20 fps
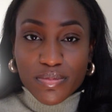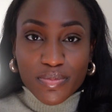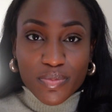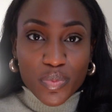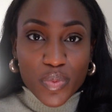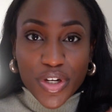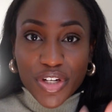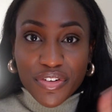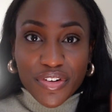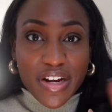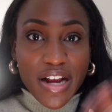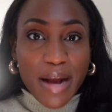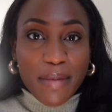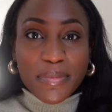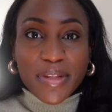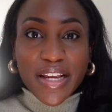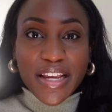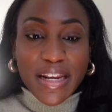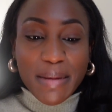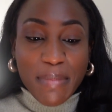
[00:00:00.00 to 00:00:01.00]
wondering, I'm
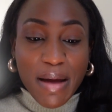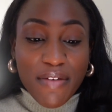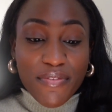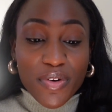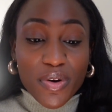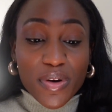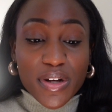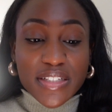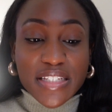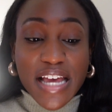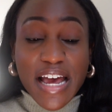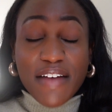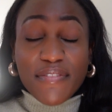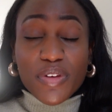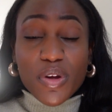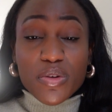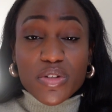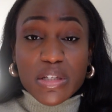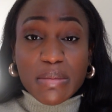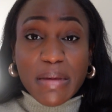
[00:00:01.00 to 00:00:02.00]
looking at my phone because I have
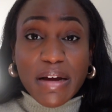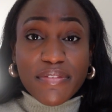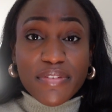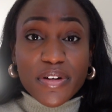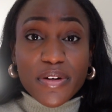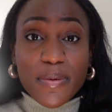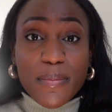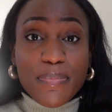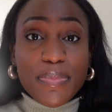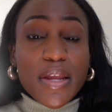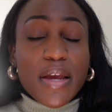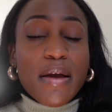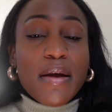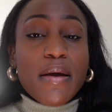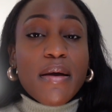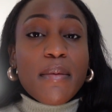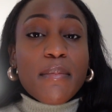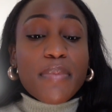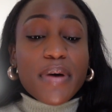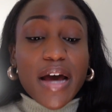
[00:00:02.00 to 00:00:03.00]
notes on my phone,
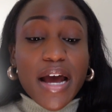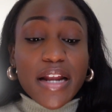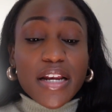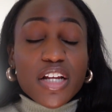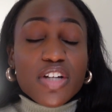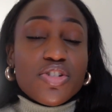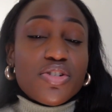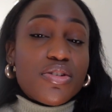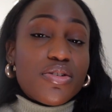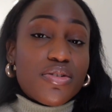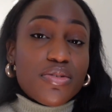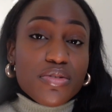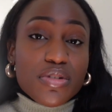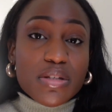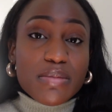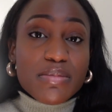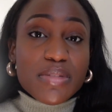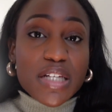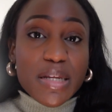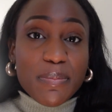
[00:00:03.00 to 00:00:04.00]
but I need you to do
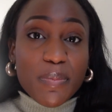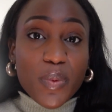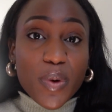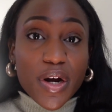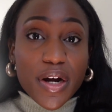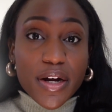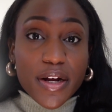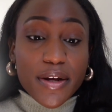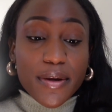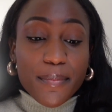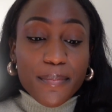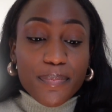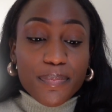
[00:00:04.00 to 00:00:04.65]
some deep work.